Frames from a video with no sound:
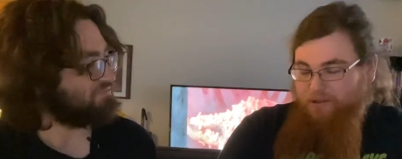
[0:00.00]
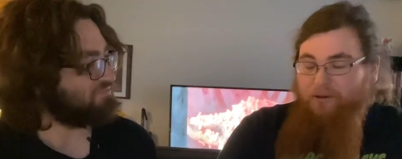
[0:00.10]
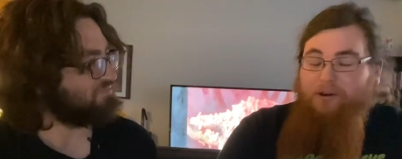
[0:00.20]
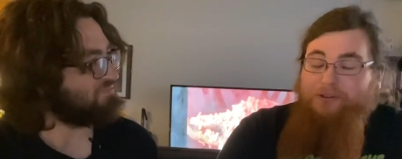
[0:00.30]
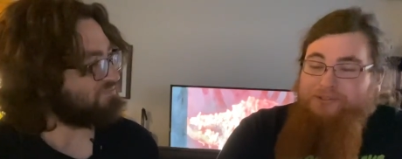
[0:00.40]

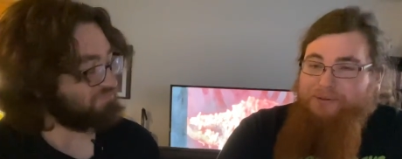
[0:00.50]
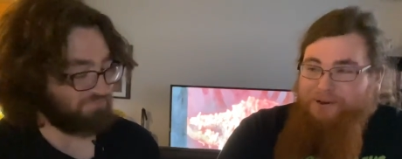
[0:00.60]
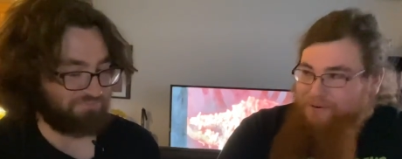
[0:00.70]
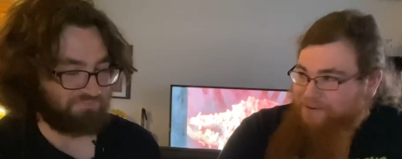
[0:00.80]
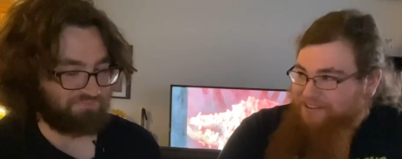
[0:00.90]
Speaker 1: Also
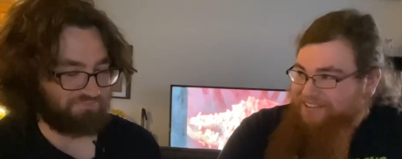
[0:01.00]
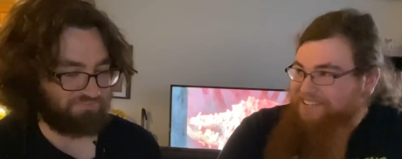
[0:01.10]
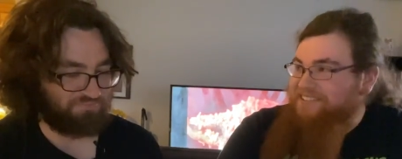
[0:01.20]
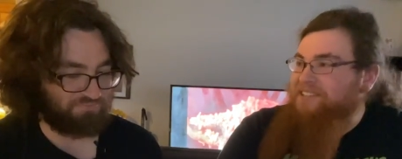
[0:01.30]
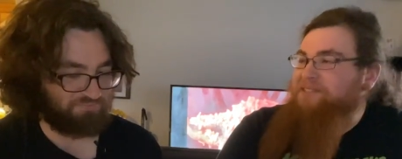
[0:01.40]

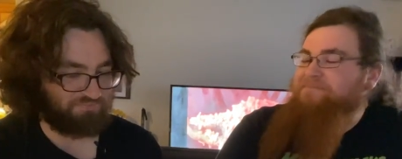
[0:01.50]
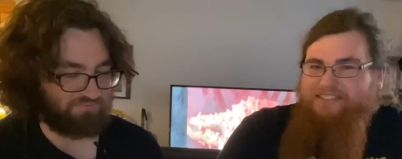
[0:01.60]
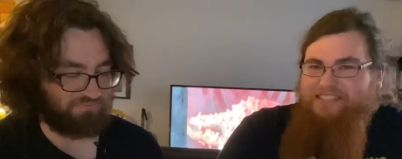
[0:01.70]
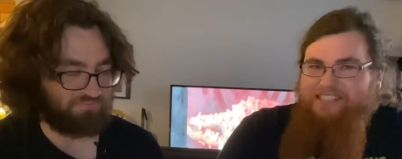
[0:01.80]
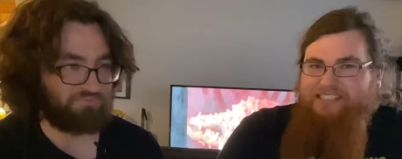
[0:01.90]
noteworthy mm -hmm.
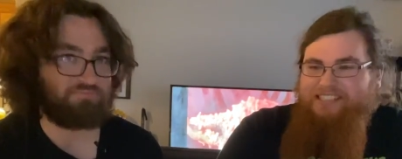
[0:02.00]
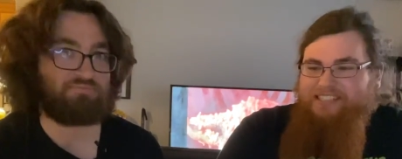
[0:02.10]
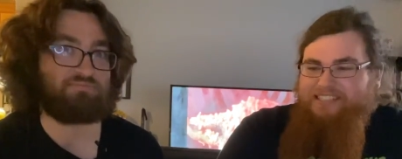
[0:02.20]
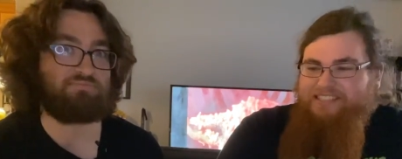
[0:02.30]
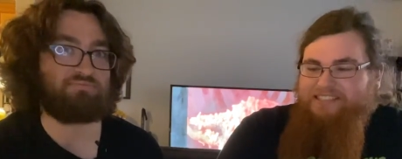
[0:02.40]
is
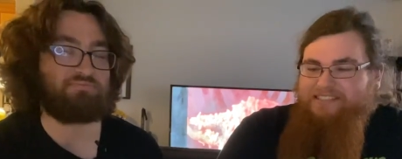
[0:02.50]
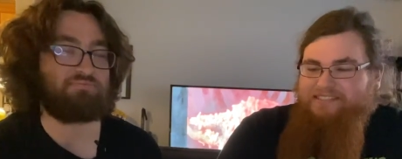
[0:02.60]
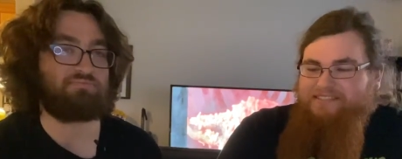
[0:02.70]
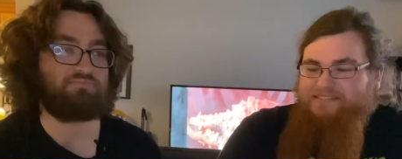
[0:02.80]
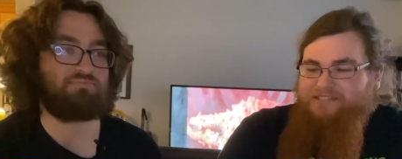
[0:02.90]
the
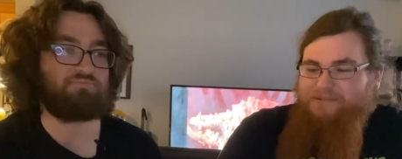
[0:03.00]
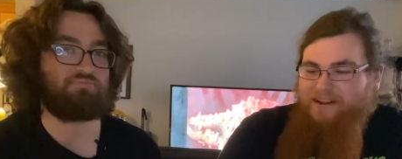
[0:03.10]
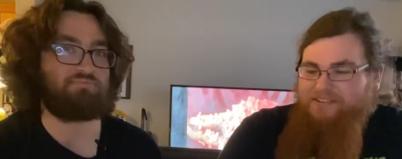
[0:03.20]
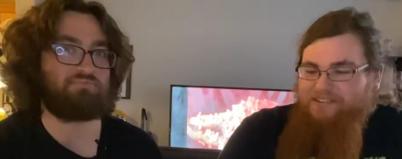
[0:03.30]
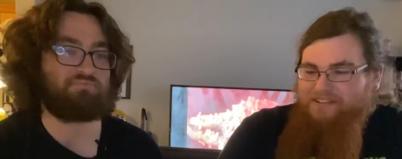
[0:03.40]

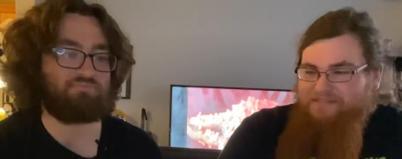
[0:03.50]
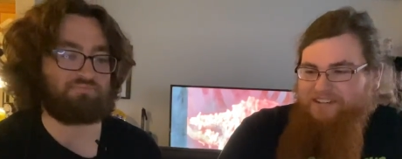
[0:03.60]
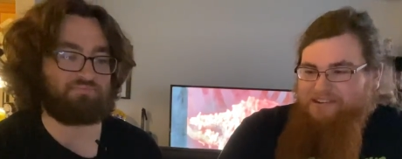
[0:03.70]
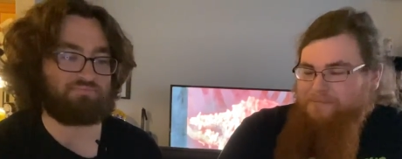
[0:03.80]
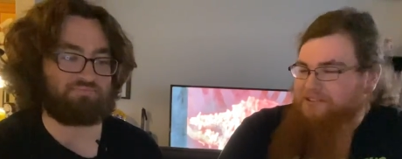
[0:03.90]
director of
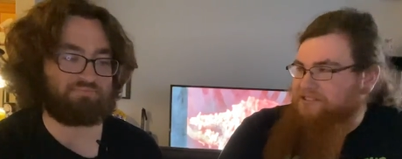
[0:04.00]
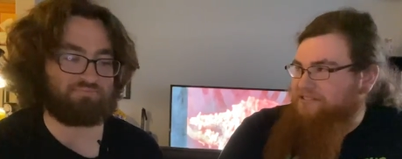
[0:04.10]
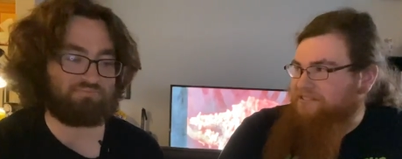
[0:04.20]
the commercial.